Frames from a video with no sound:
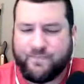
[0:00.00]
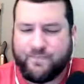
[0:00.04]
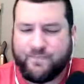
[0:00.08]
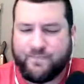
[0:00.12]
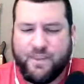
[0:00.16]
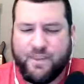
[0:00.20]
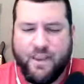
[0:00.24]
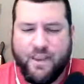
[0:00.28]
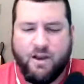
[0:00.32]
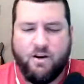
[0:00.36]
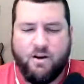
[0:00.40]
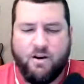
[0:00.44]

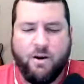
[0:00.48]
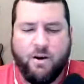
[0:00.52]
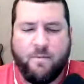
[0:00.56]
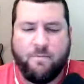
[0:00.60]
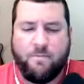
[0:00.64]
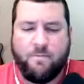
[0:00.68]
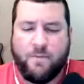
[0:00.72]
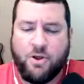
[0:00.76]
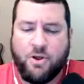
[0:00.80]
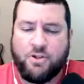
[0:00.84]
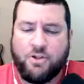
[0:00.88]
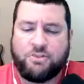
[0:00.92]
there are
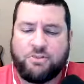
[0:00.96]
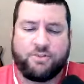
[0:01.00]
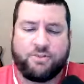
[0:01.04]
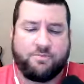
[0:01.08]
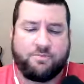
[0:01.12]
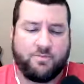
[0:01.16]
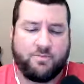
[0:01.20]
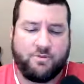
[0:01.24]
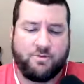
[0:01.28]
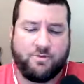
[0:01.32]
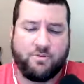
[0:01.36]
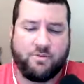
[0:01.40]

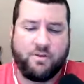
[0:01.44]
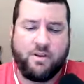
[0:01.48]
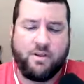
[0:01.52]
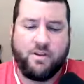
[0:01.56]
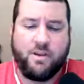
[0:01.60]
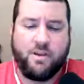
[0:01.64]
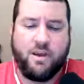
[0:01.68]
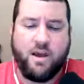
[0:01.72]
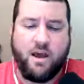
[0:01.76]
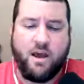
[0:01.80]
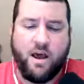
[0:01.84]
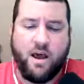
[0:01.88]
multiple
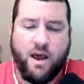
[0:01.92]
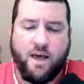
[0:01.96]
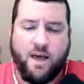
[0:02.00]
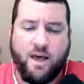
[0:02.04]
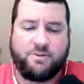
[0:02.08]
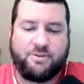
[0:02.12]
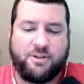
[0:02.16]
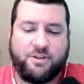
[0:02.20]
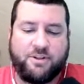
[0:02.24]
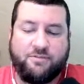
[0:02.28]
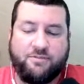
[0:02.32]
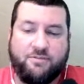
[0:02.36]

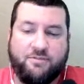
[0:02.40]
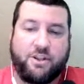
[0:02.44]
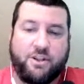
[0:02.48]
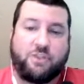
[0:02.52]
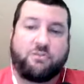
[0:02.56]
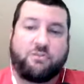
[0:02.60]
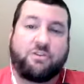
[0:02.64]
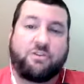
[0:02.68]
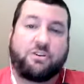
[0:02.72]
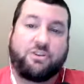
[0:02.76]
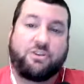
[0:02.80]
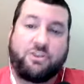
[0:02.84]
options for
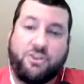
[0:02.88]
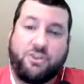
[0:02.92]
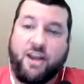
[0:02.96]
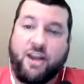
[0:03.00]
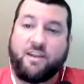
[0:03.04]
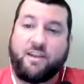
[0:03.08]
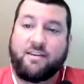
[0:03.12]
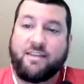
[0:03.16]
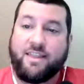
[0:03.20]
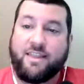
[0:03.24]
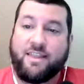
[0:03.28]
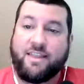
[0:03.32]
you to
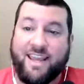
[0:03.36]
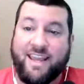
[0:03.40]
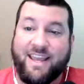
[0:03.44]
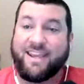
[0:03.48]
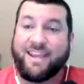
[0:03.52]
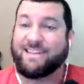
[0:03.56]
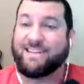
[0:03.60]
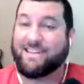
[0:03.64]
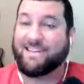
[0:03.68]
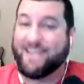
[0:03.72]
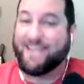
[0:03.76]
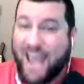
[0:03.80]
shut
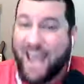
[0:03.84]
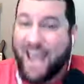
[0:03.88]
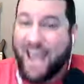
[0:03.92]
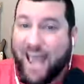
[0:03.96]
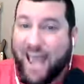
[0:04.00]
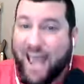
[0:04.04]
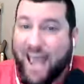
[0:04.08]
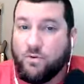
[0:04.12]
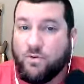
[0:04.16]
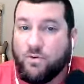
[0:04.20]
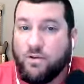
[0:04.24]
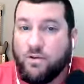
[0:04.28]
things
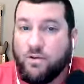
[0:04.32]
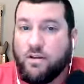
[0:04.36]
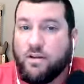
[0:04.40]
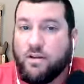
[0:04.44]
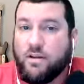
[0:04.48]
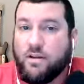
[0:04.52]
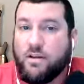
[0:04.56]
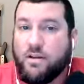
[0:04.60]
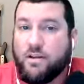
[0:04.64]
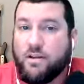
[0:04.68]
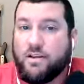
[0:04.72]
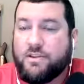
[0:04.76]
down.
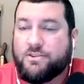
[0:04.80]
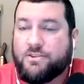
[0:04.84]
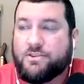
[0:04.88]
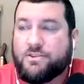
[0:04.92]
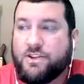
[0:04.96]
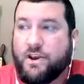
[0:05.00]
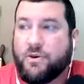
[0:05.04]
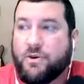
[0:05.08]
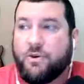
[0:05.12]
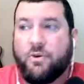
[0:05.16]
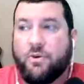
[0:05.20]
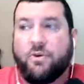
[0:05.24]

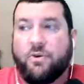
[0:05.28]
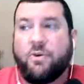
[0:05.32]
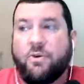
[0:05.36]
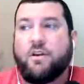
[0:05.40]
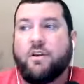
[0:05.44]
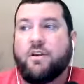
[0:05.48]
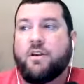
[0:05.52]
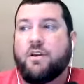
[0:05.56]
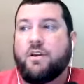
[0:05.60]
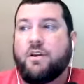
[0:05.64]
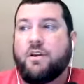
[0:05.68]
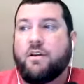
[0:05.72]
So
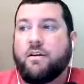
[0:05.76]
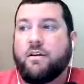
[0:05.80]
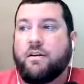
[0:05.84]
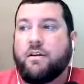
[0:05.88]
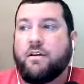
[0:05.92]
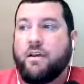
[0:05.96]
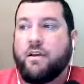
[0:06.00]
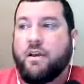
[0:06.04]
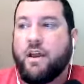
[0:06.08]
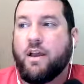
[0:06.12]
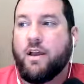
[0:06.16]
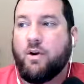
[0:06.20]

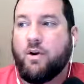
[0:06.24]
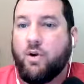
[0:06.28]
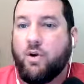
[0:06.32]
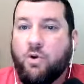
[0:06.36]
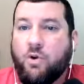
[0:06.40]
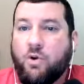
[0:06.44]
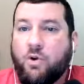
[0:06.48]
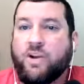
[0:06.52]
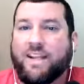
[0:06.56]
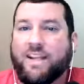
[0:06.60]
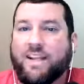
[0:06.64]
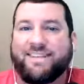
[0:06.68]

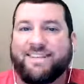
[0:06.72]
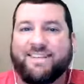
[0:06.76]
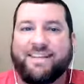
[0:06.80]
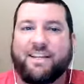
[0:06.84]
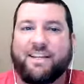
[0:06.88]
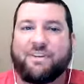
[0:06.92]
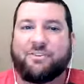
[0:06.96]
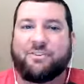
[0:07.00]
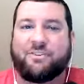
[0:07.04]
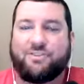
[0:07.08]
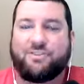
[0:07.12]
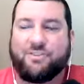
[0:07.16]
who can see
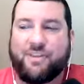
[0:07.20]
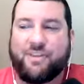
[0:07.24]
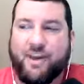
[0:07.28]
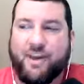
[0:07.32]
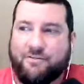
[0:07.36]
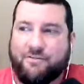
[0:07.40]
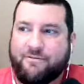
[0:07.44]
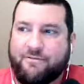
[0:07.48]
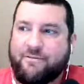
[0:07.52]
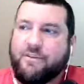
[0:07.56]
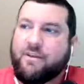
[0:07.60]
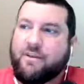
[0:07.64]
your
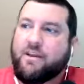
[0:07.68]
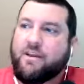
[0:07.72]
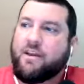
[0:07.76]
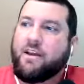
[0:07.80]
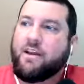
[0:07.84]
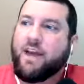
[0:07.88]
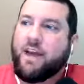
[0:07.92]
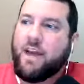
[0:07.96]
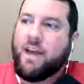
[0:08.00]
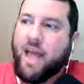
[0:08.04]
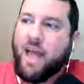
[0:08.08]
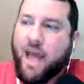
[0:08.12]
stuff,
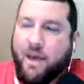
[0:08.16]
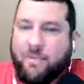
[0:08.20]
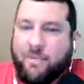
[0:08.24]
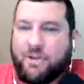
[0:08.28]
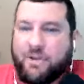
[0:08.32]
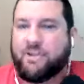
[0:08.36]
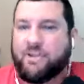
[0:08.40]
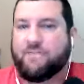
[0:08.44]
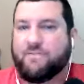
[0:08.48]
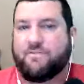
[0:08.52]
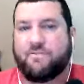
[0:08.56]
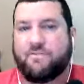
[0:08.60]
how
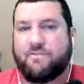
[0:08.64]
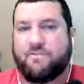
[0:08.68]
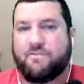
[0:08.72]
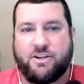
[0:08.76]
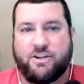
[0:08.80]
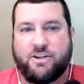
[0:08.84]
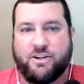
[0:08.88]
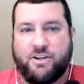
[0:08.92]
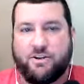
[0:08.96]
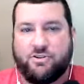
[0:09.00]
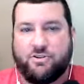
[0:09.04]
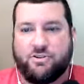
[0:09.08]
much
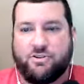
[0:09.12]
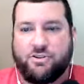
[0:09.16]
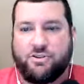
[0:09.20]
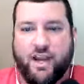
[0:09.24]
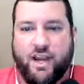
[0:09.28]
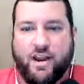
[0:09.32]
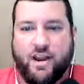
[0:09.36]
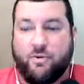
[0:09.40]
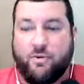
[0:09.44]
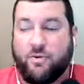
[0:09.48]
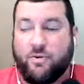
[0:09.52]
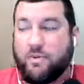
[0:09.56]
information you
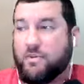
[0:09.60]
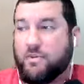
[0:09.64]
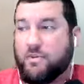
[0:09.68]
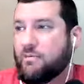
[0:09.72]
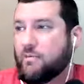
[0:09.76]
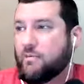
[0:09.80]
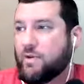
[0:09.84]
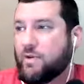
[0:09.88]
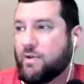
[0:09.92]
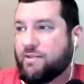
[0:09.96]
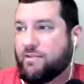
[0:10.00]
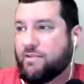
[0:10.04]
share
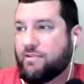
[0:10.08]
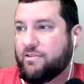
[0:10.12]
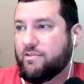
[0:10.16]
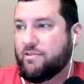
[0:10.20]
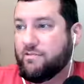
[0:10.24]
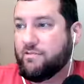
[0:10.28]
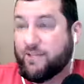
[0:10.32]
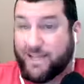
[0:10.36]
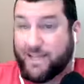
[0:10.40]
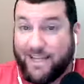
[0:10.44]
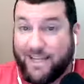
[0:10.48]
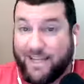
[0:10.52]
with
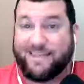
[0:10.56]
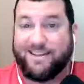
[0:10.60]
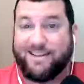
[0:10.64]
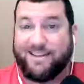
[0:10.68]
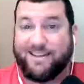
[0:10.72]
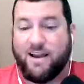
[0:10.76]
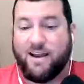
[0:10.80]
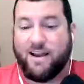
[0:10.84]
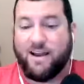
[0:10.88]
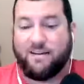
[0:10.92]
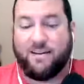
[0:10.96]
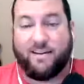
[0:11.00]

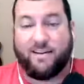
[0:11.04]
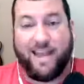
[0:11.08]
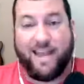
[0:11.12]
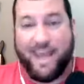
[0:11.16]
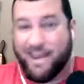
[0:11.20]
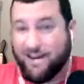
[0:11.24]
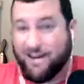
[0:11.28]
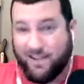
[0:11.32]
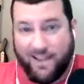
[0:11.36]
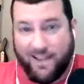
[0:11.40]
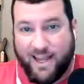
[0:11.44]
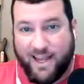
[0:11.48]
TikTok
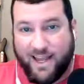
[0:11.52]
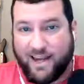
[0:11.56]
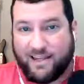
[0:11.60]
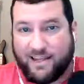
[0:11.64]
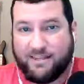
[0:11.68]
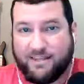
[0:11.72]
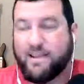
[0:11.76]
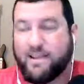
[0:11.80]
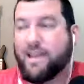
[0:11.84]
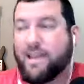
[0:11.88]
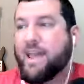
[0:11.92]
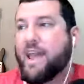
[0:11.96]

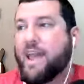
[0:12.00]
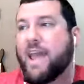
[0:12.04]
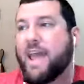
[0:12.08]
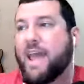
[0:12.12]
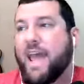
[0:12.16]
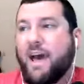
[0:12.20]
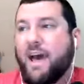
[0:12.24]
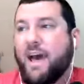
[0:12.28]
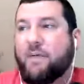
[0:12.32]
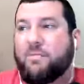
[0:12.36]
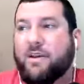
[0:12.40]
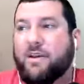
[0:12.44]
analytics,
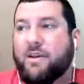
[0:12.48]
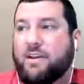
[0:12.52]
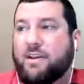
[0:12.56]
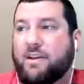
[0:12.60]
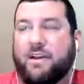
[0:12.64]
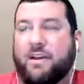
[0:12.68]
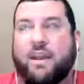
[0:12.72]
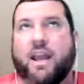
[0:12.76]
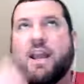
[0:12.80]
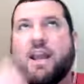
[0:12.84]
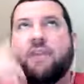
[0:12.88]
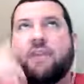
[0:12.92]
how much,
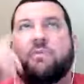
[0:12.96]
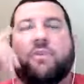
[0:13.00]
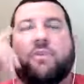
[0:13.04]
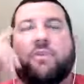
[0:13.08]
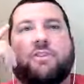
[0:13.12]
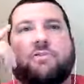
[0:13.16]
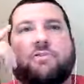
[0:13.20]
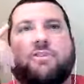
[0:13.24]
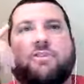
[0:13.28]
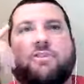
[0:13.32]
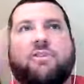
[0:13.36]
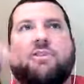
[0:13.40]
and when
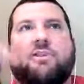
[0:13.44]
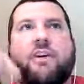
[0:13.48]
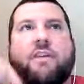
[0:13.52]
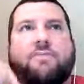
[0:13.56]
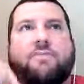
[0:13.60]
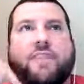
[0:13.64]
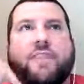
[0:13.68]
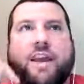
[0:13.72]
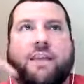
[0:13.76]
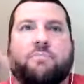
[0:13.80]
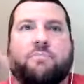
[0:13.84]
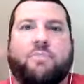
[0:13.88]
you turn
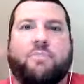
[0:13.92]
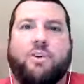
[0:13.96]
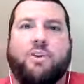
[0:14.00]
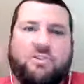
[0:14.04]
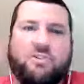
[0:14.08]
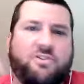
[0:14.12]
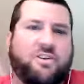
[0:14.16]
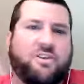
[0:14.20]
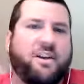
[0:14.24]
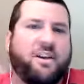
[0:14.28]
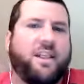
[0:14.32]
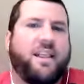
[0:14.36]
off like
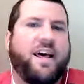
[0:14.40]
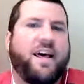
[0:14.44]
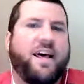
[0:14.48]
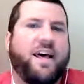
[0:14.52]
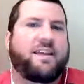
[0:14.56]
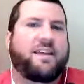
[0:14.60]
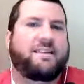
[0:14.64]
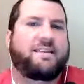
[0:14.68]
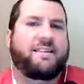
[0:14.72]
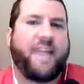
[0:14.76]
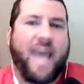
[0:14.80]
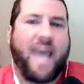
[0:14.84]

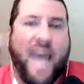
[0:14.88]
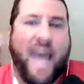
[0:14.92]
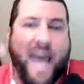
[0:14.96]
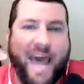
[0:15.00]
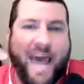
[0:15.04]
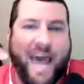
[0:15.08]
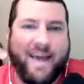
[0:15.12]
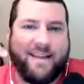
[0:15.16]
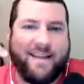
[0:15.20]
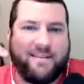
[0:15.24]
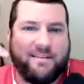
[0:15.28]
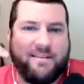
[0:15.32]
personalized
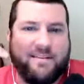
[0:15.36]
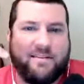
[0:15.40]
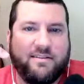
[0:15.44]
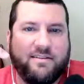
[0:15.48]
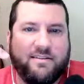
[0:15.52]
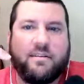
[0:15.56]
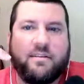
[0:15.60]
ads,